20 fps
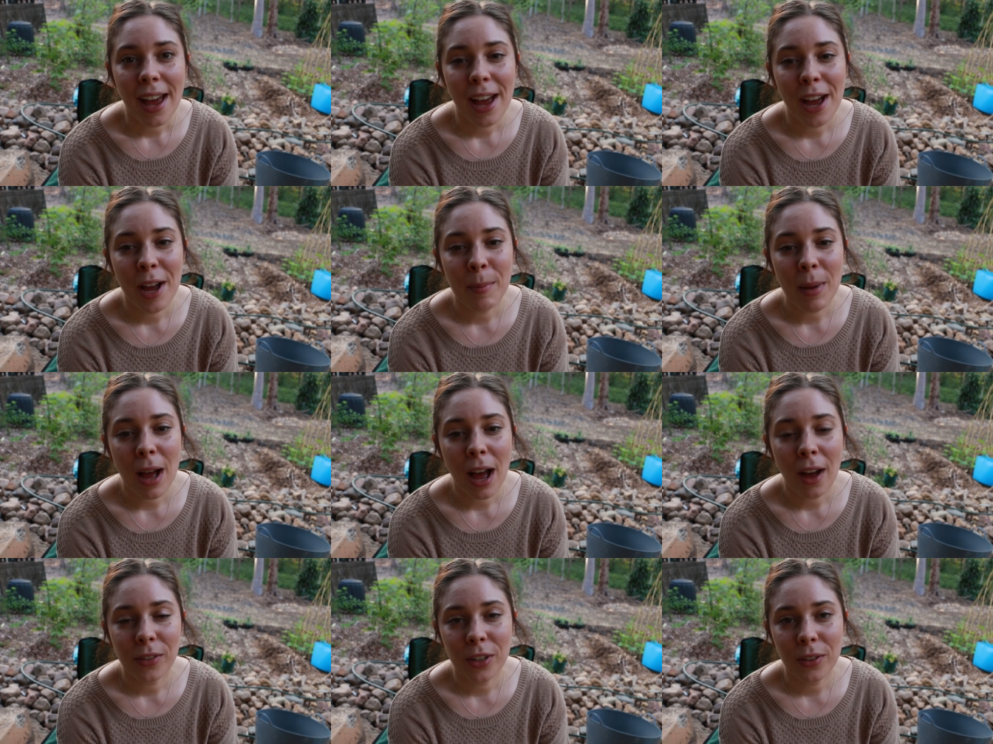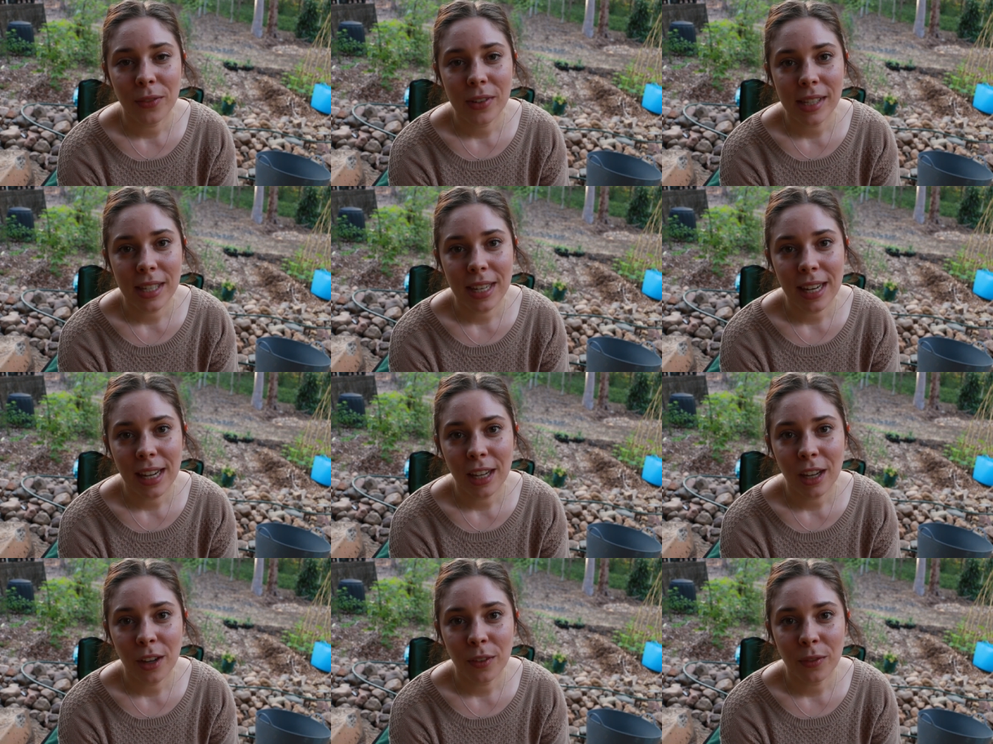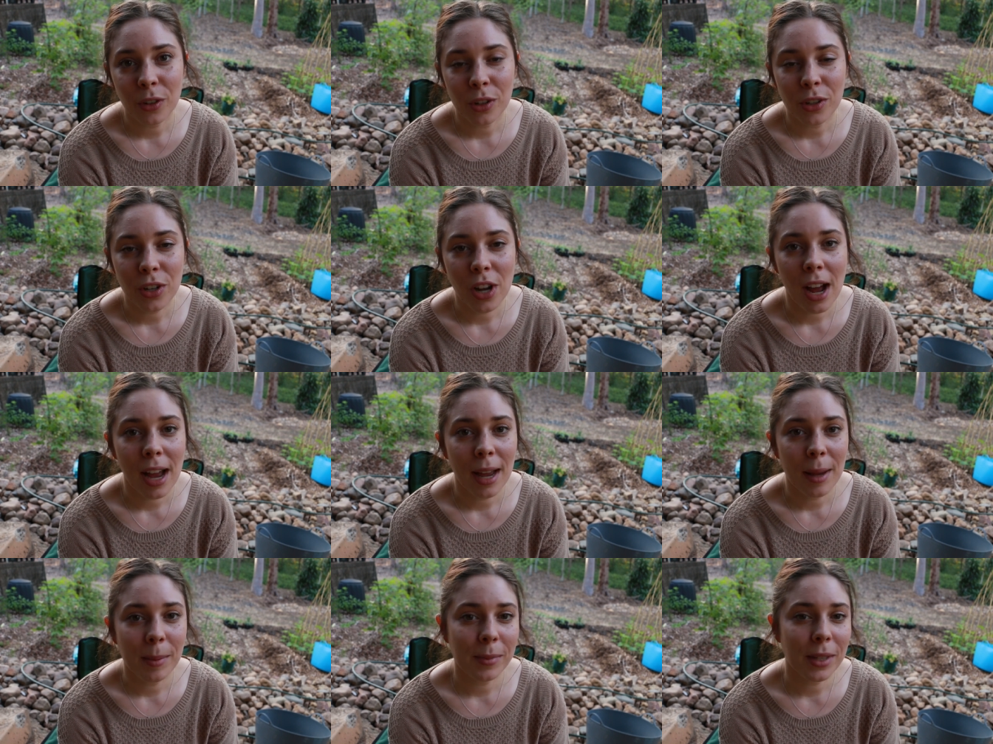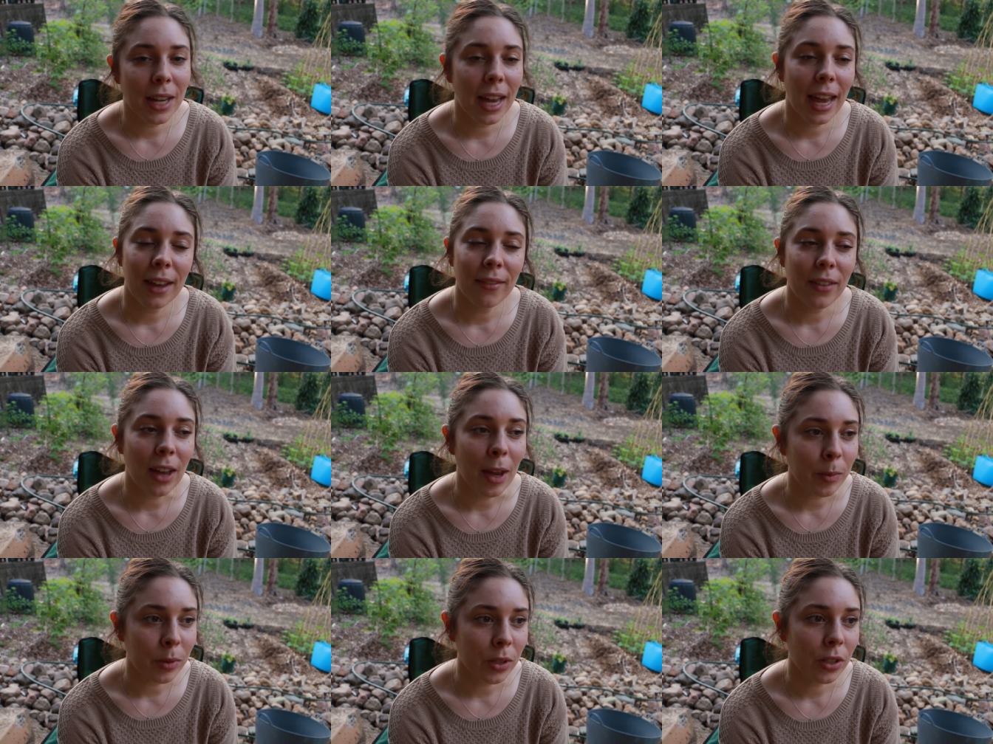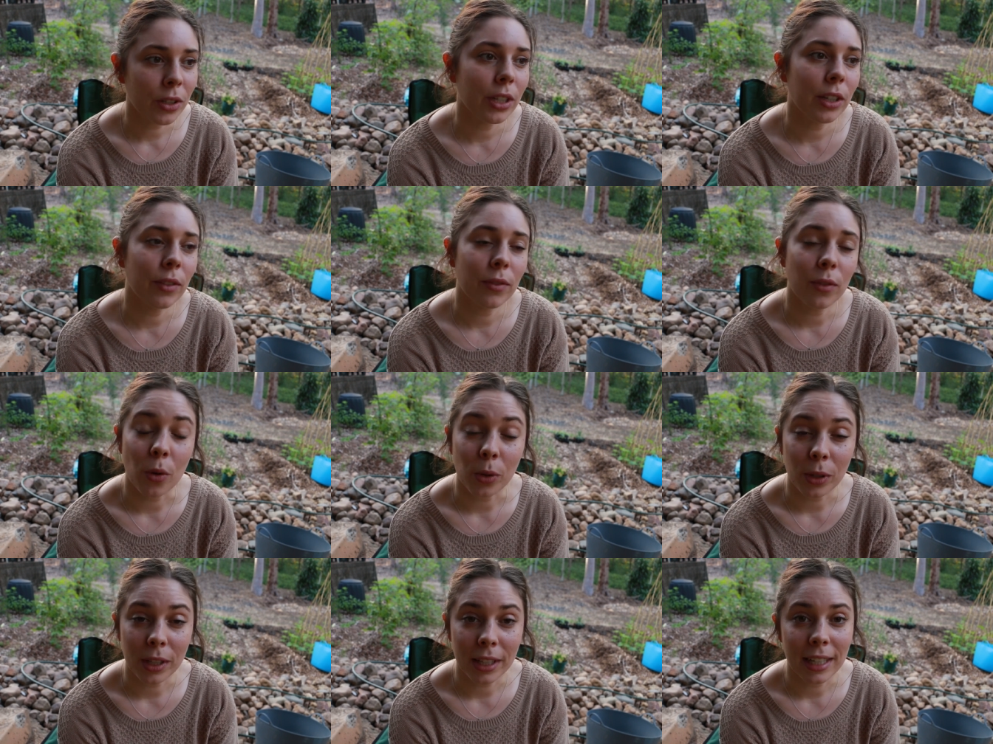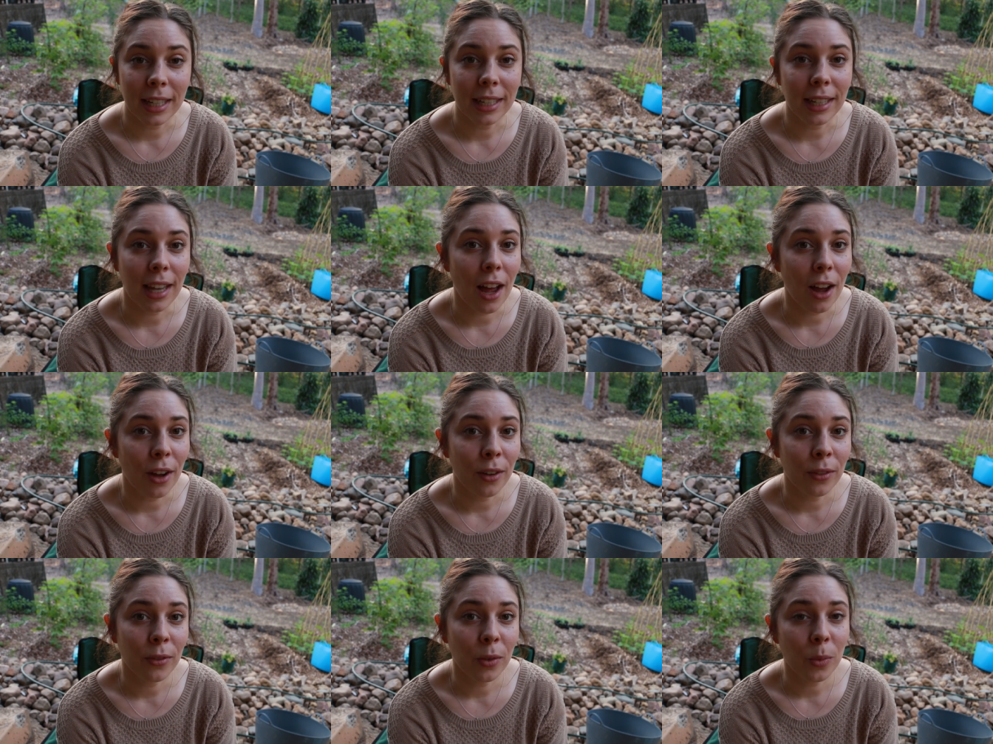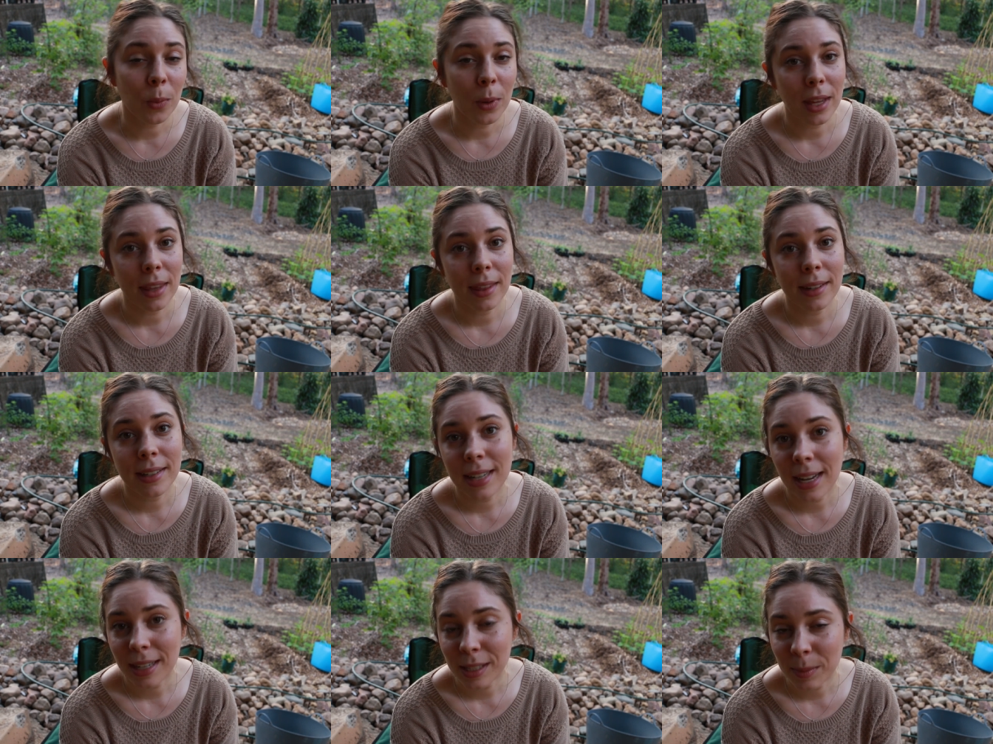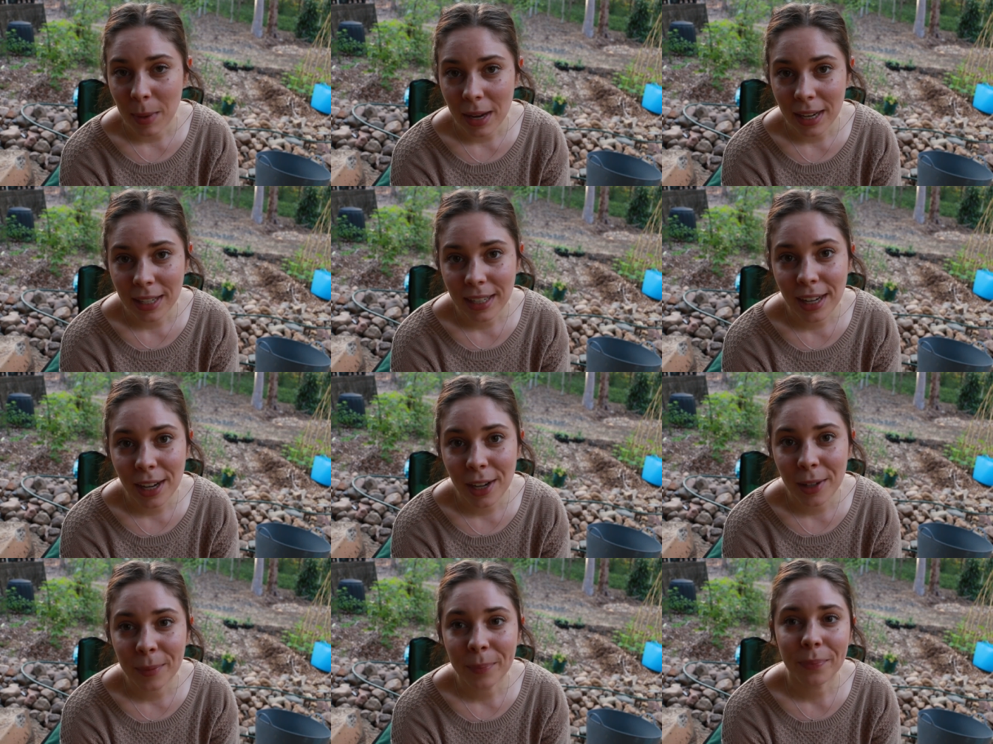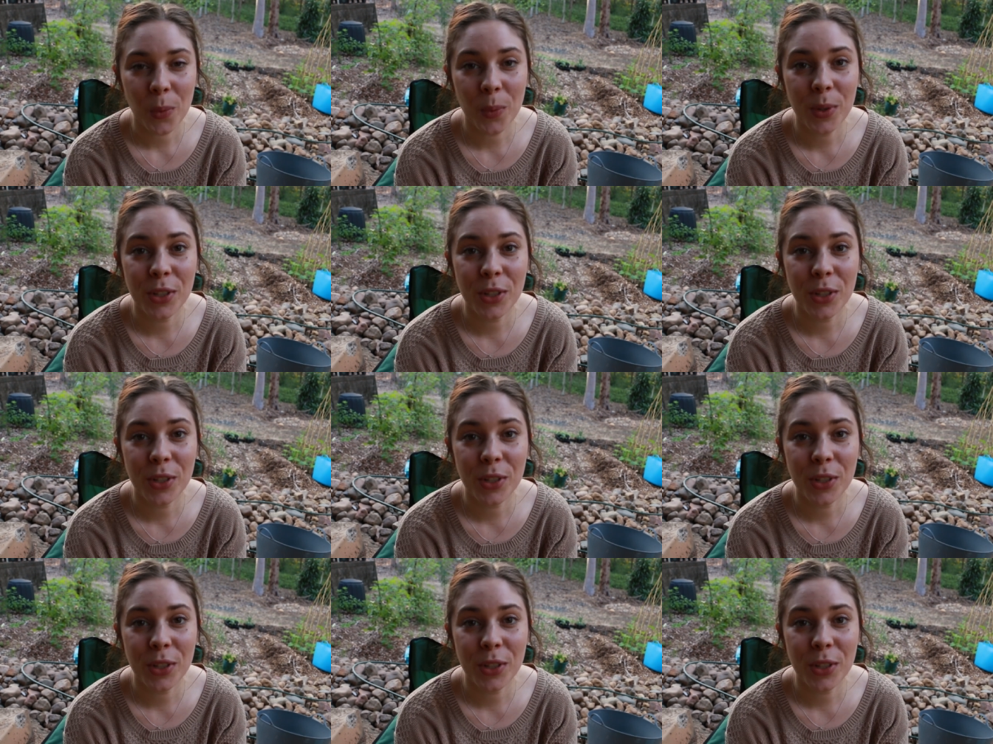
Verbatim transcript: um, after visiting a few times, I have absolutely fallen in love with Tasmania,